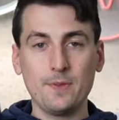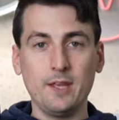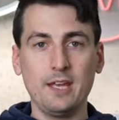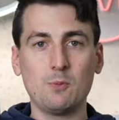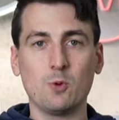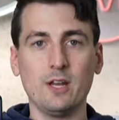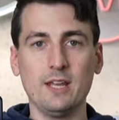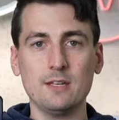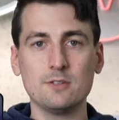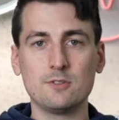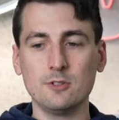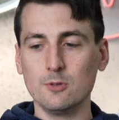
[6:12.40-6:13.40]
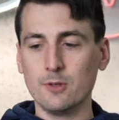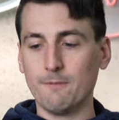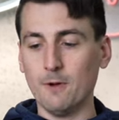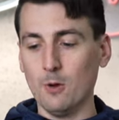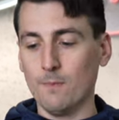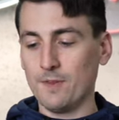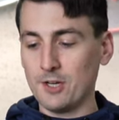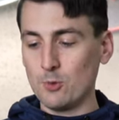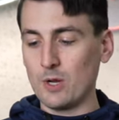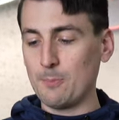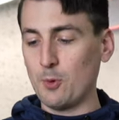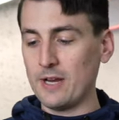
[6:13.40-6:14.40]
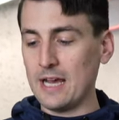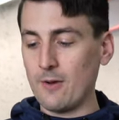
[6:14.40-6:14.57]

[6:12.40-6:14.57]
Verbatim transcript: and we're into the phone. I do want to point out,